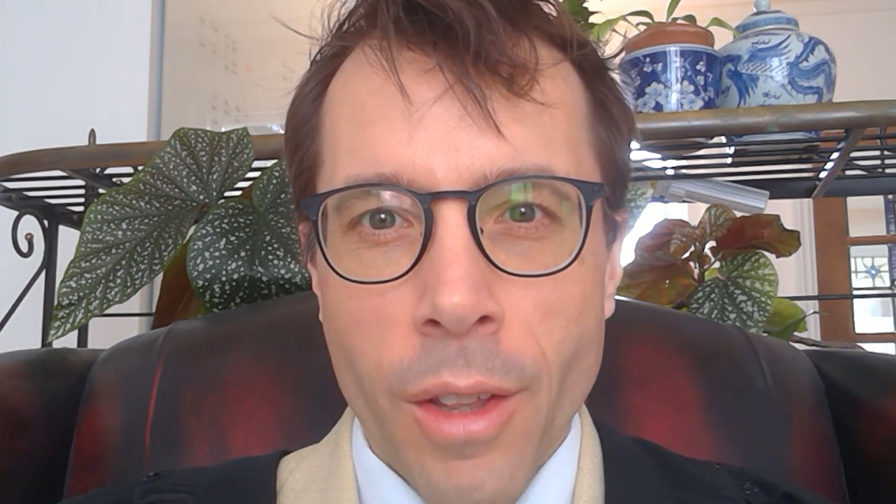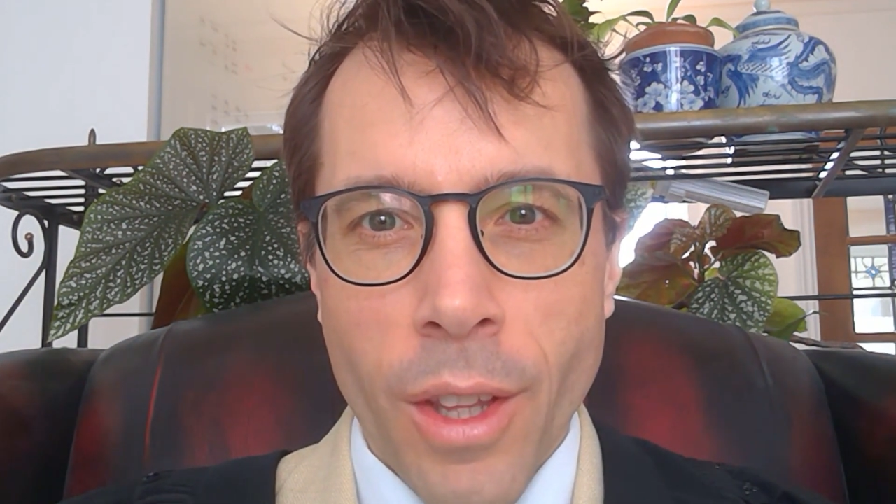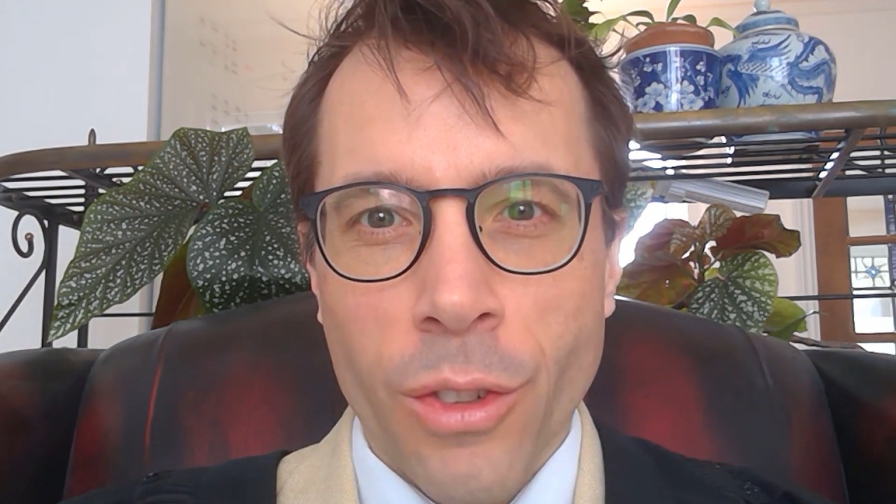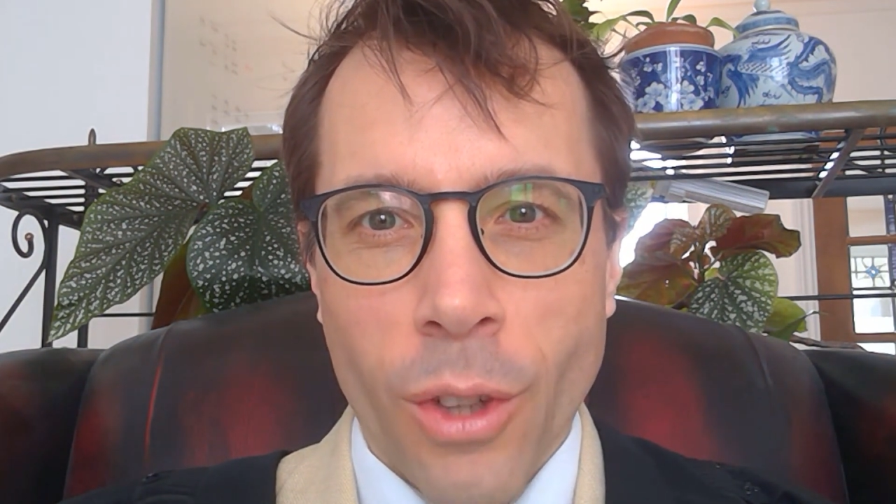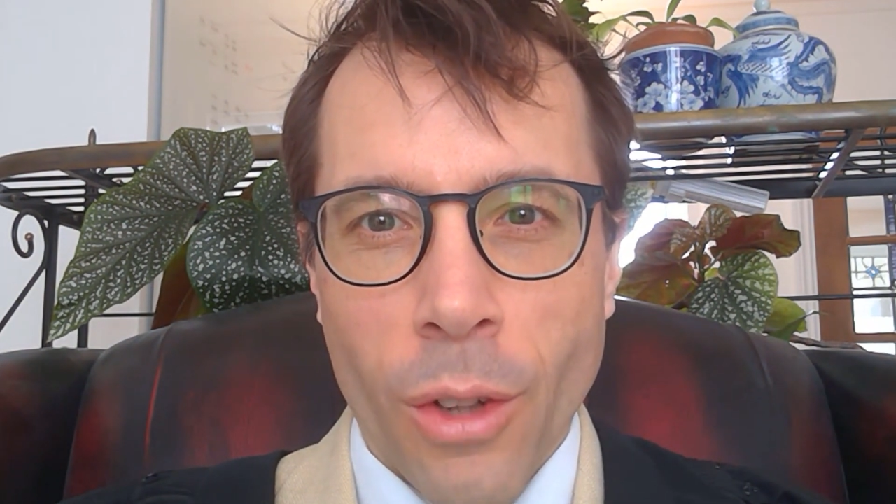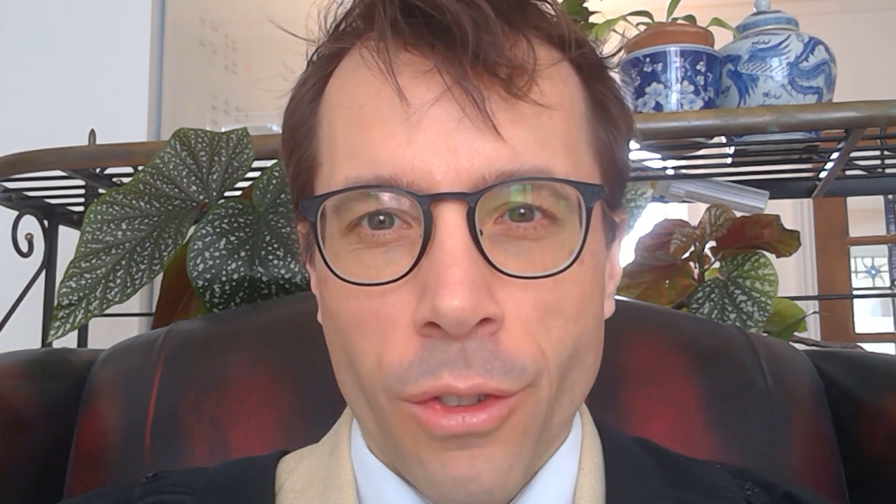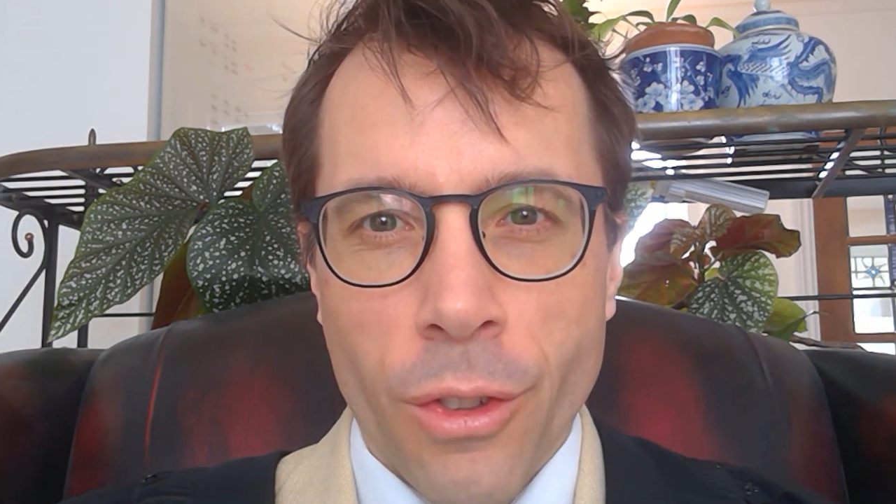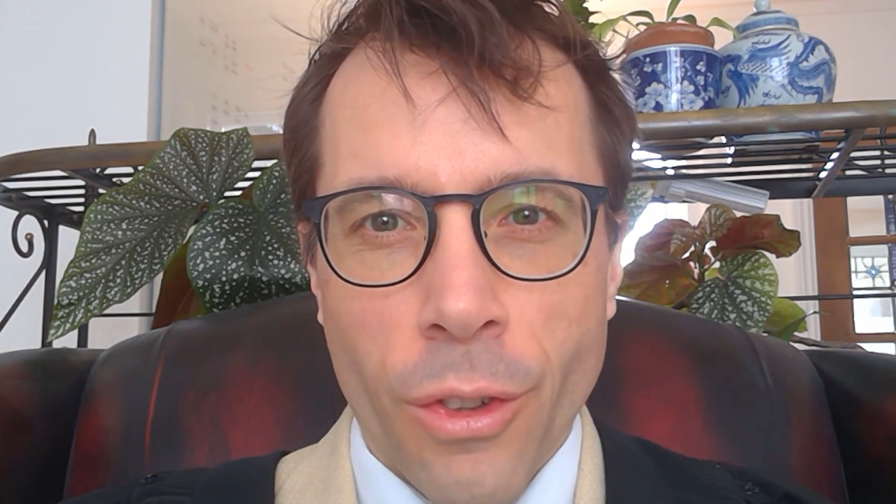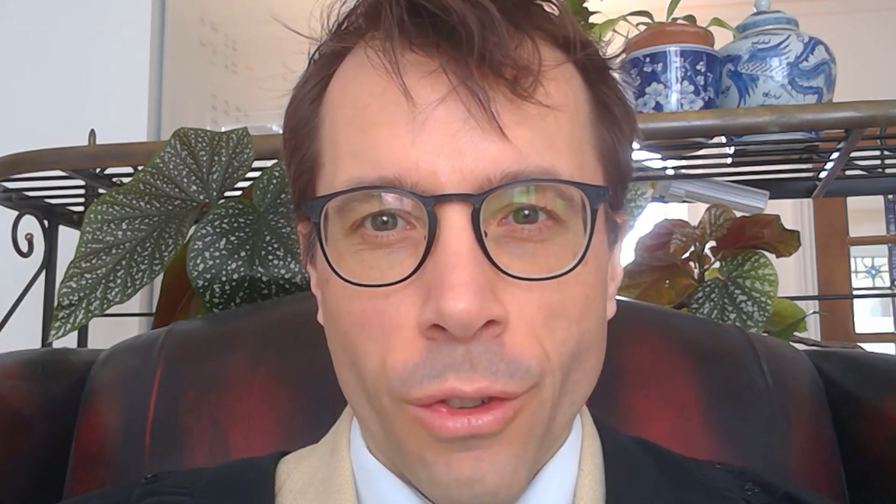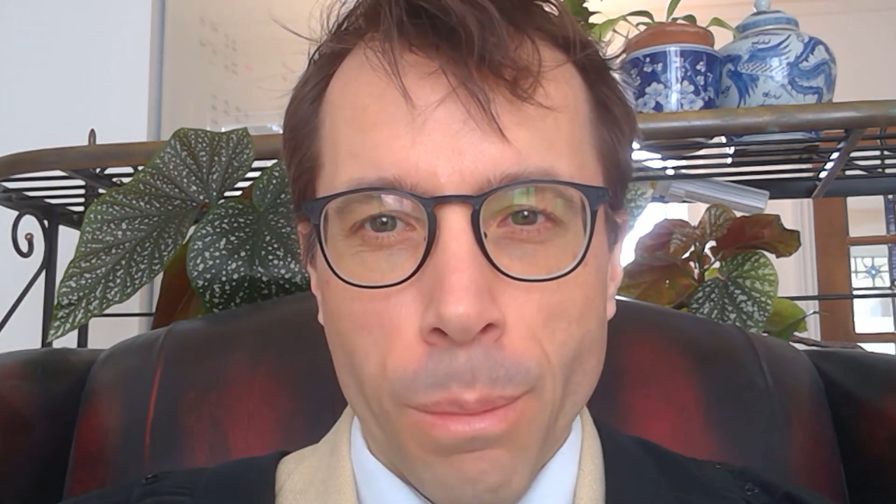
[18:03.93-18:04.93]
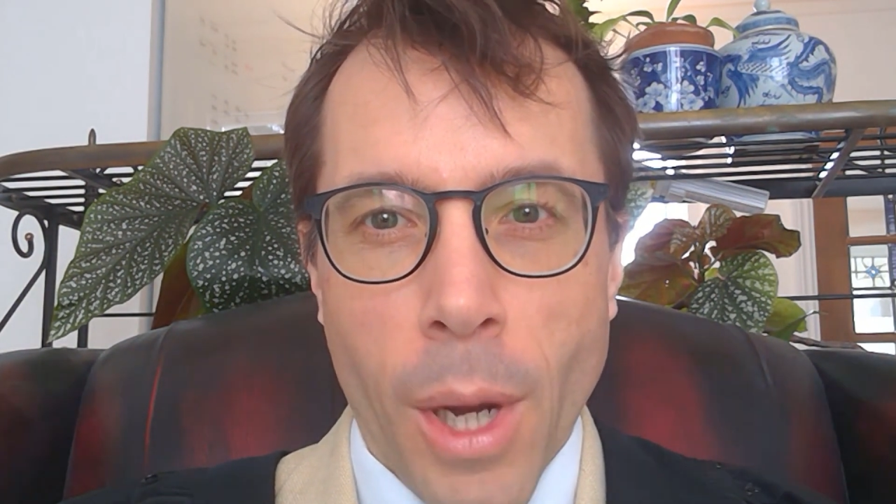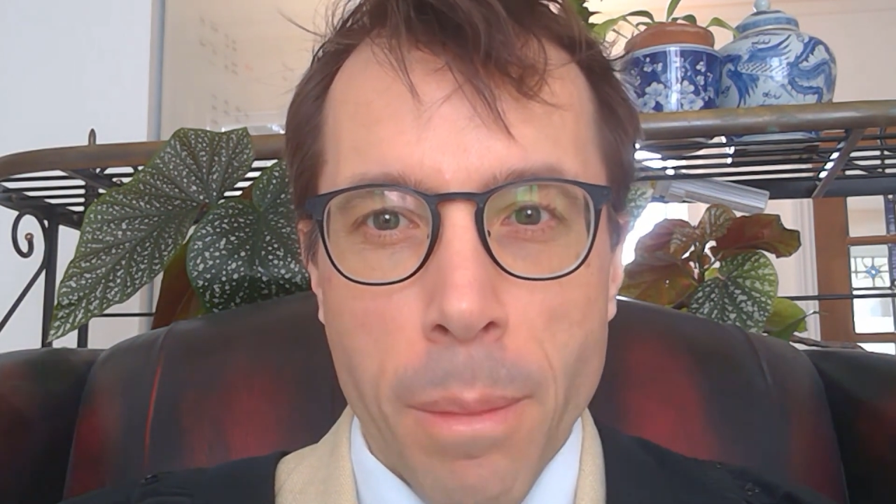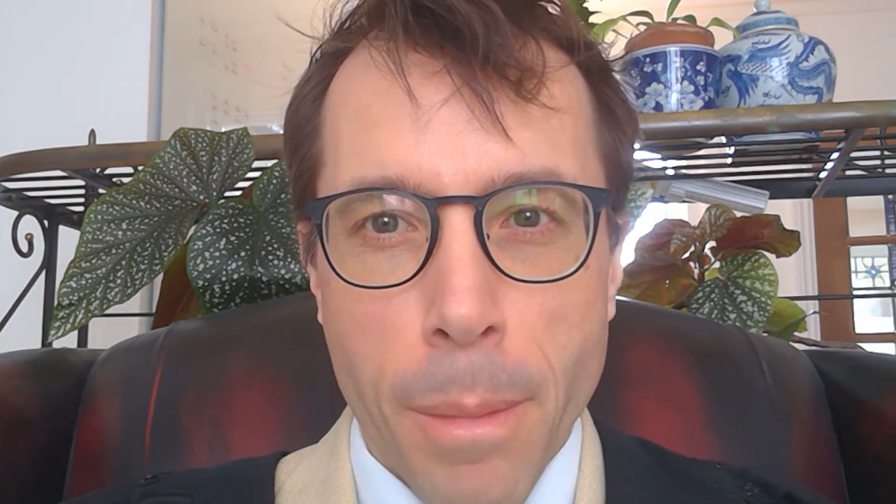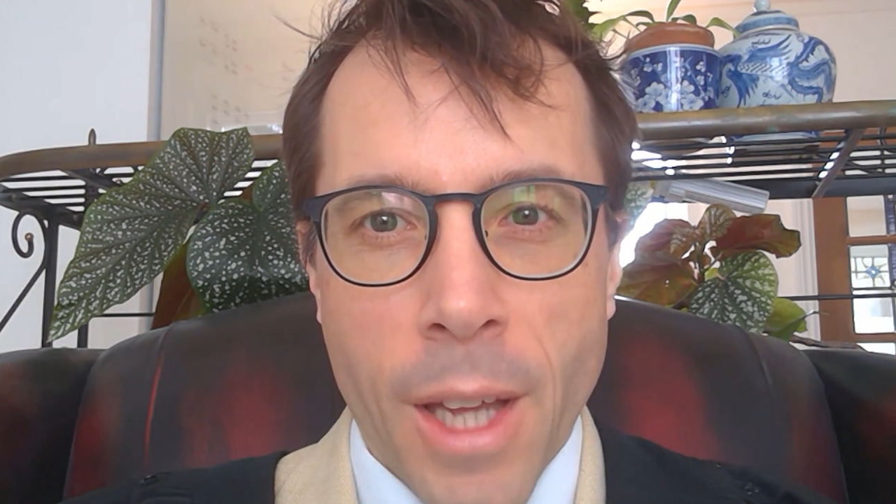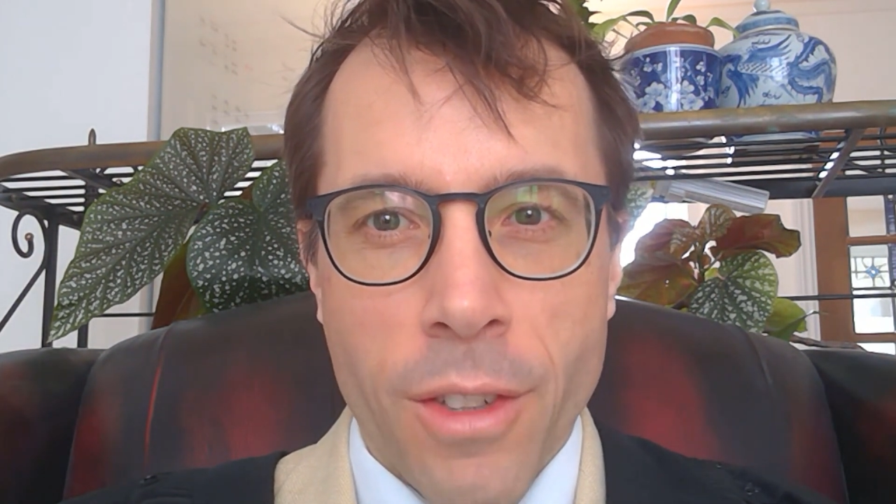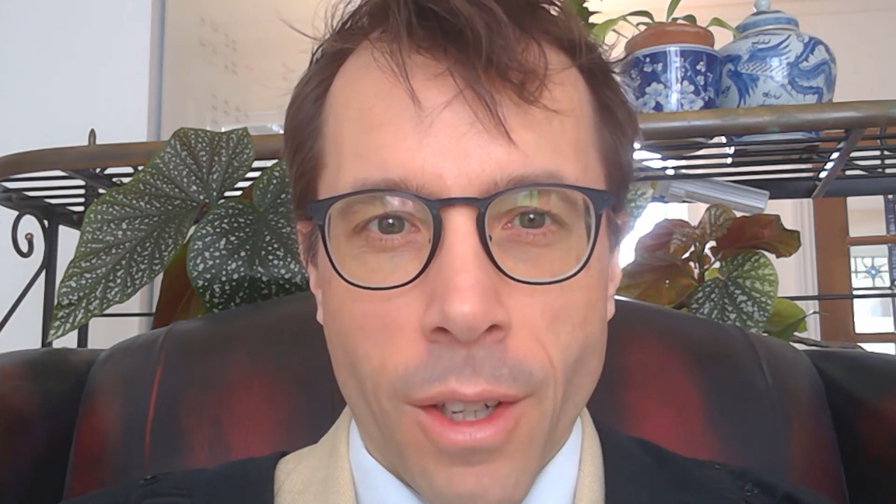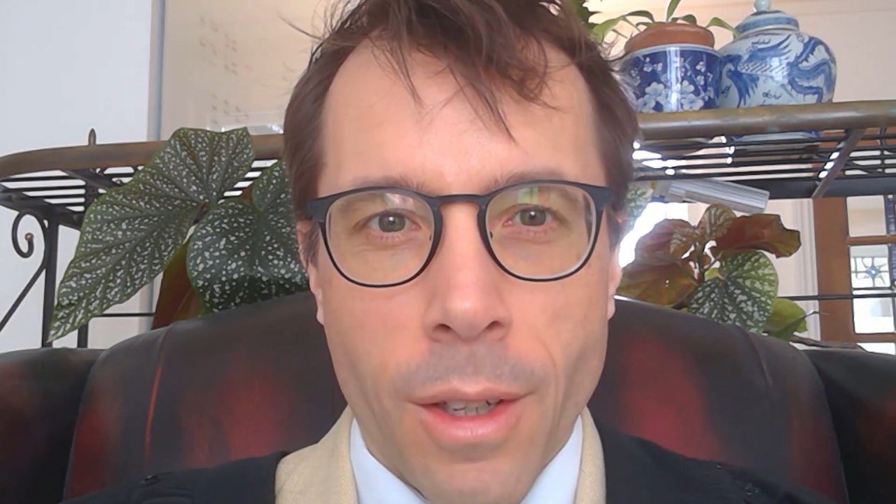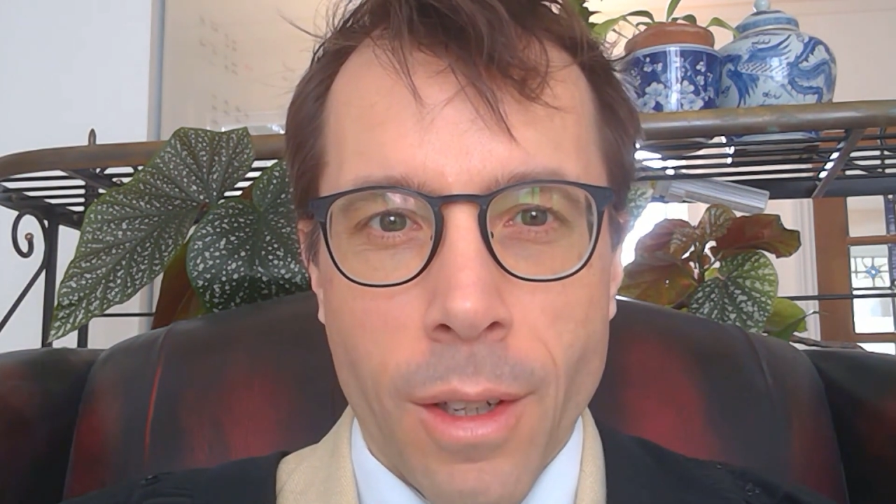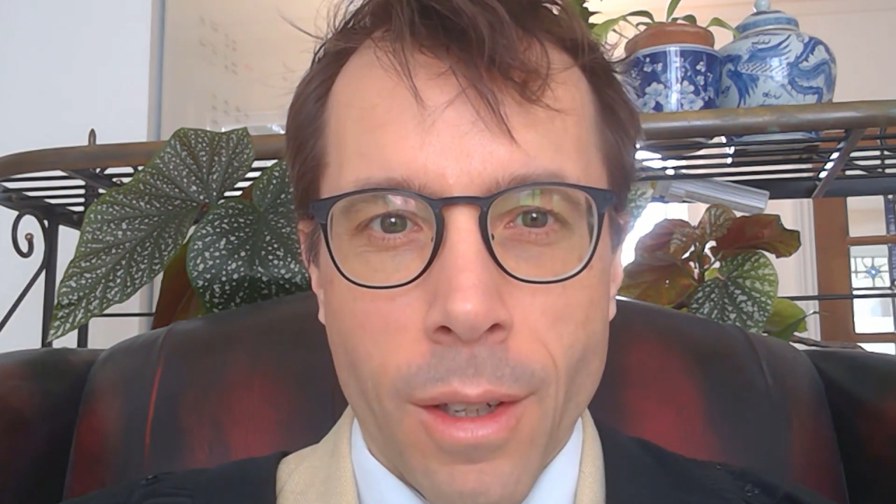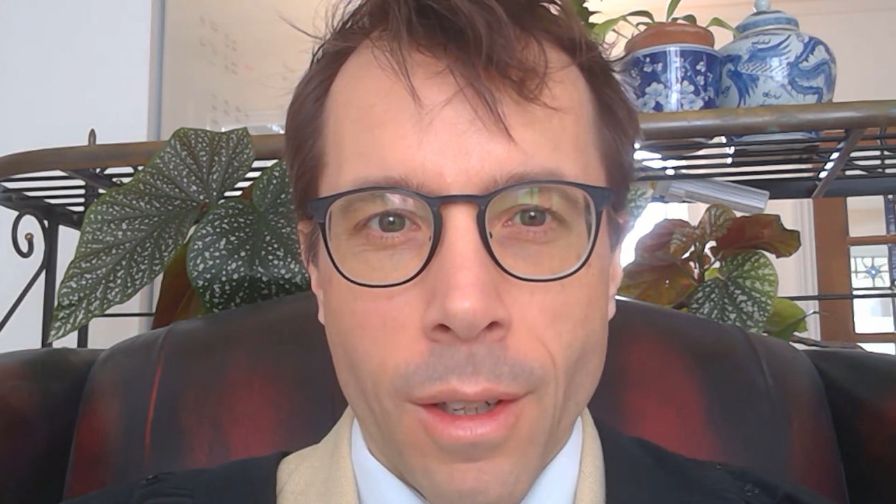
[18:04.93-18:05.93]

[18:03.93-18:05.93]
these constants might matter.